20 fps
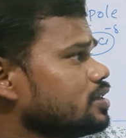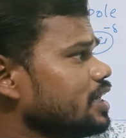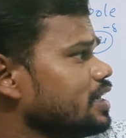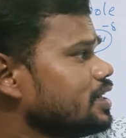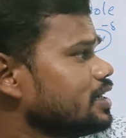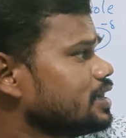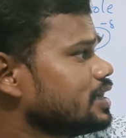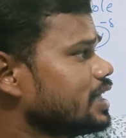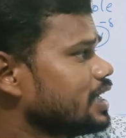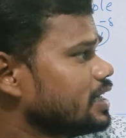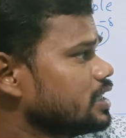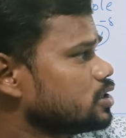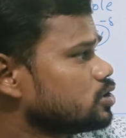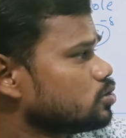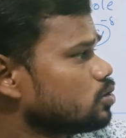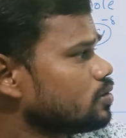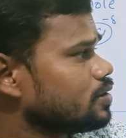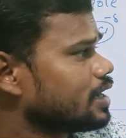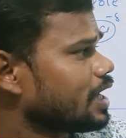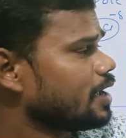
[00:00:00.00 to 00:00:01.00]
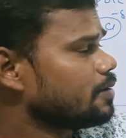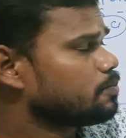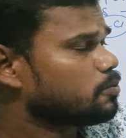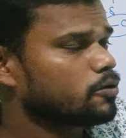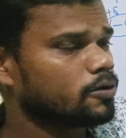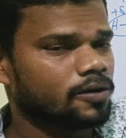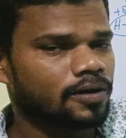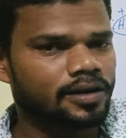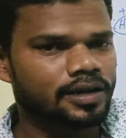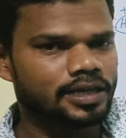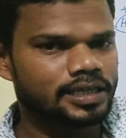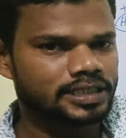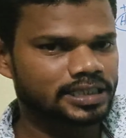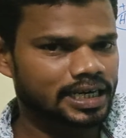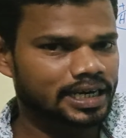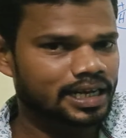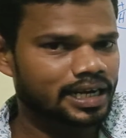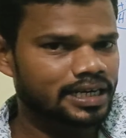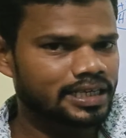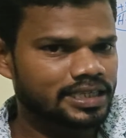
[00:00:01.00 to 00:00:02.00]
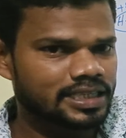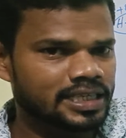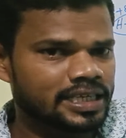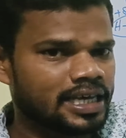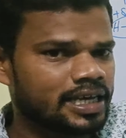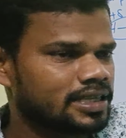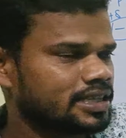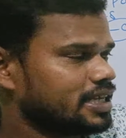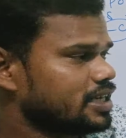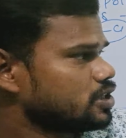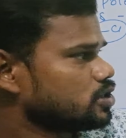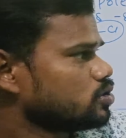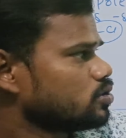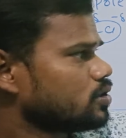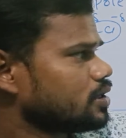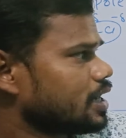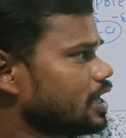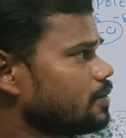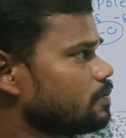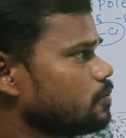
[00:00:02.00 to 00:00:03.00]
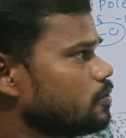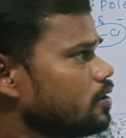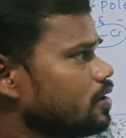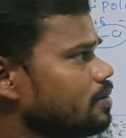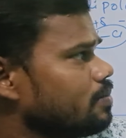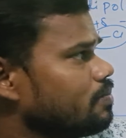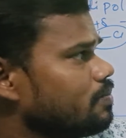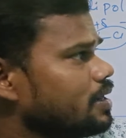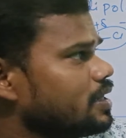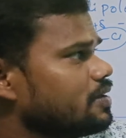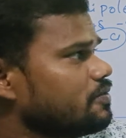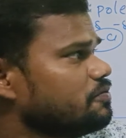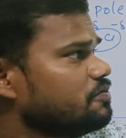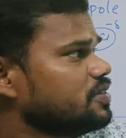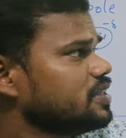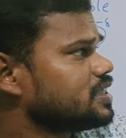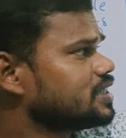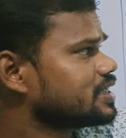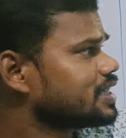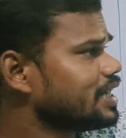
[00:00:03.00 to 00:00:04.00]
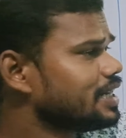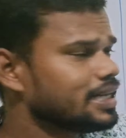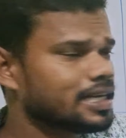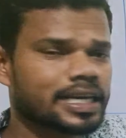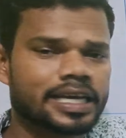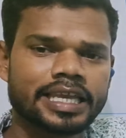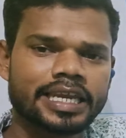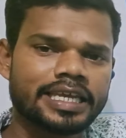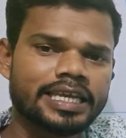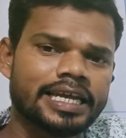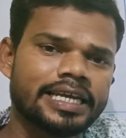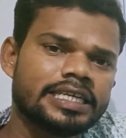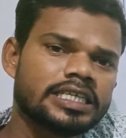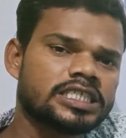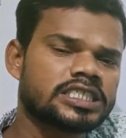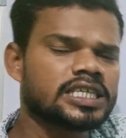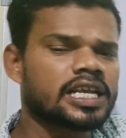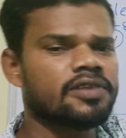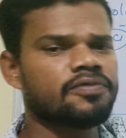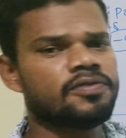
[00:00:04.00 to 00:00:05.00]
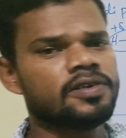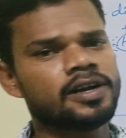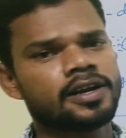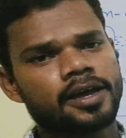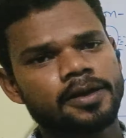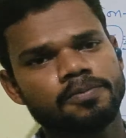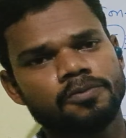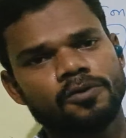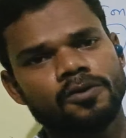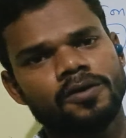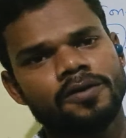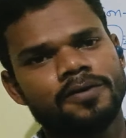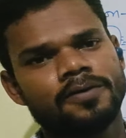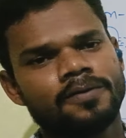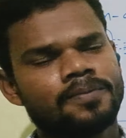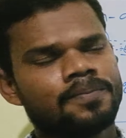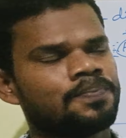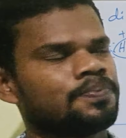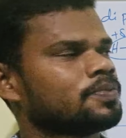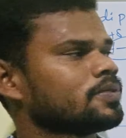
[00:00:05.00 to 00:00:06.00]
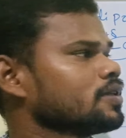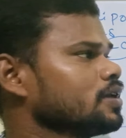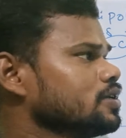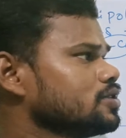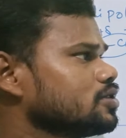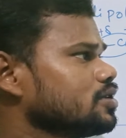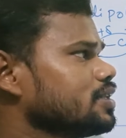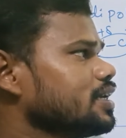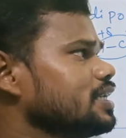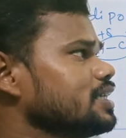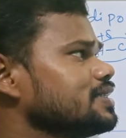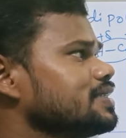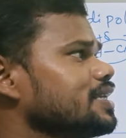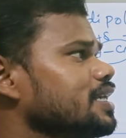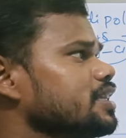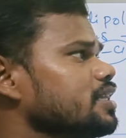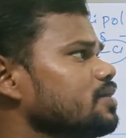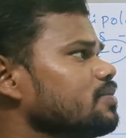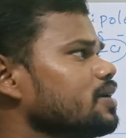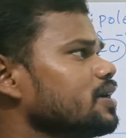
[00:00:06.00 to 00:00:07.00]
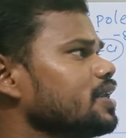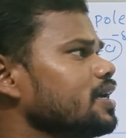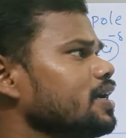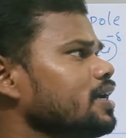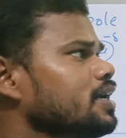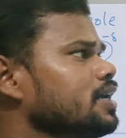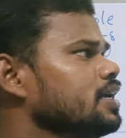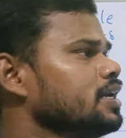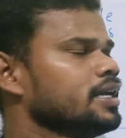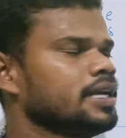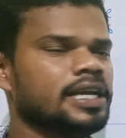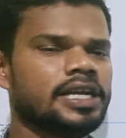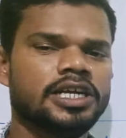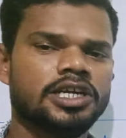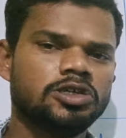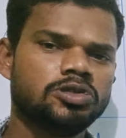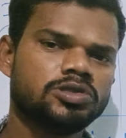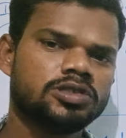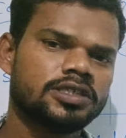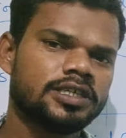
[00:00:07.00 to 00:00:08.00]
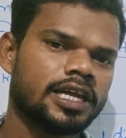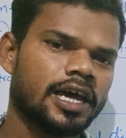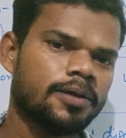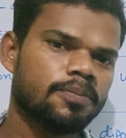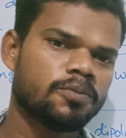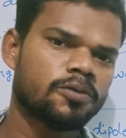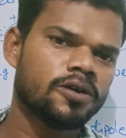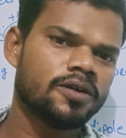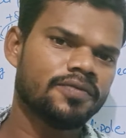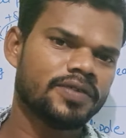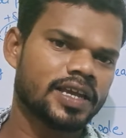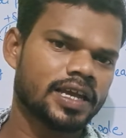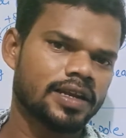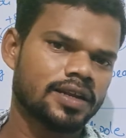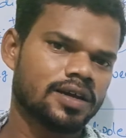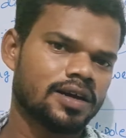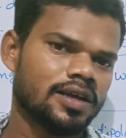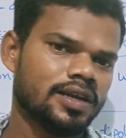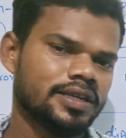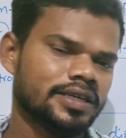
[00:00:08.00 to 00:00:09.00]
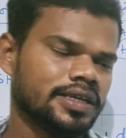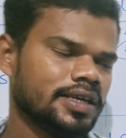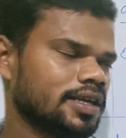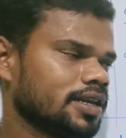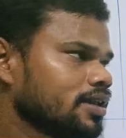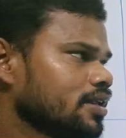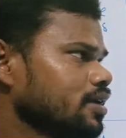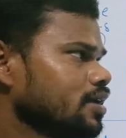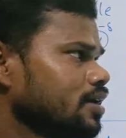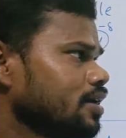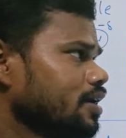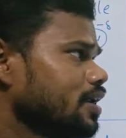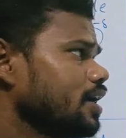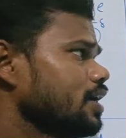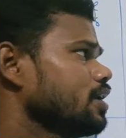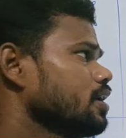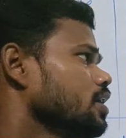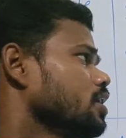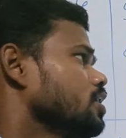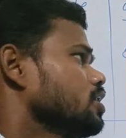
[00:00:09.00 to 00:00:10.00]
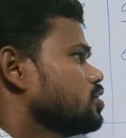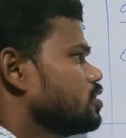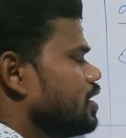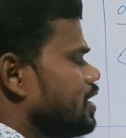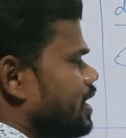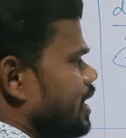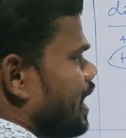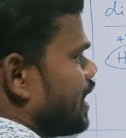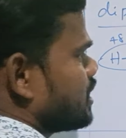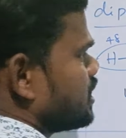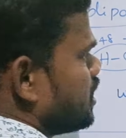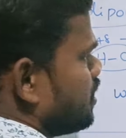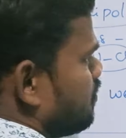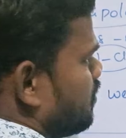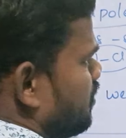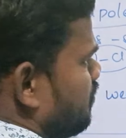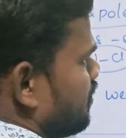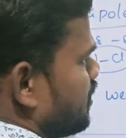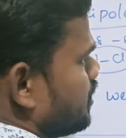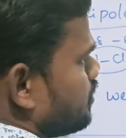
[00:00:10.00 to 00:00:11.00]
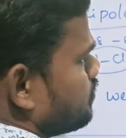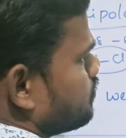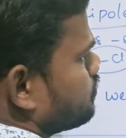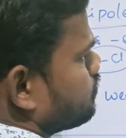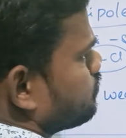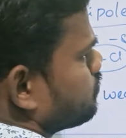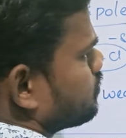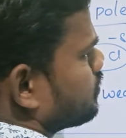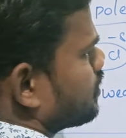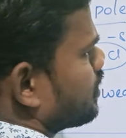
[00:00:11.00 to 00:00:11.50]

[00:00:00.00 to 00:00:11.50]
then there is no dipole. In generally here there is no dipole, but which can create itself in dipole. So that is nothing but a induced dipole we can call here, right? So interaction between